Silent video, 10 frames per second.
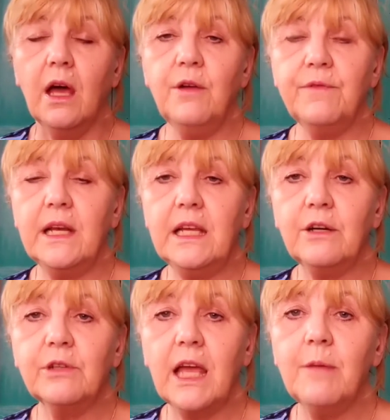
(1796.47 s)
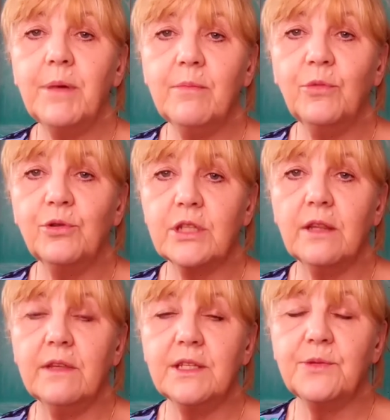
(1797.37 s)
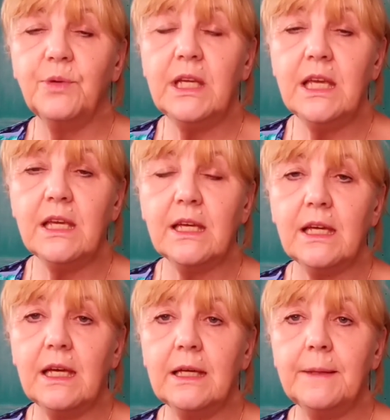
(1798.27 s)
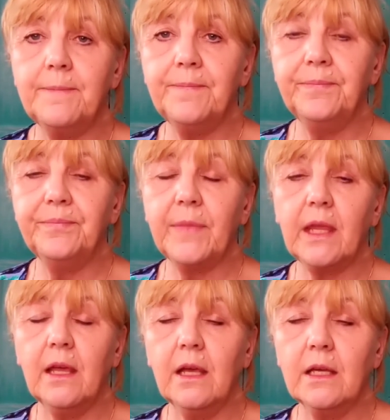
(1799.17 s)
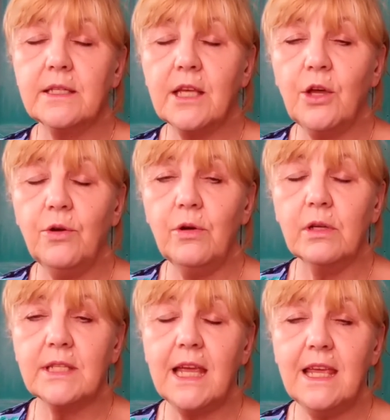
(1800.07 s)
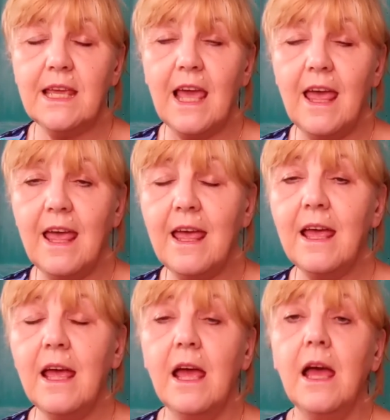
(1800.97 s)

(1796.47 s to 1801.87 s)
hopefully I'll get a bit more done this week um, so take care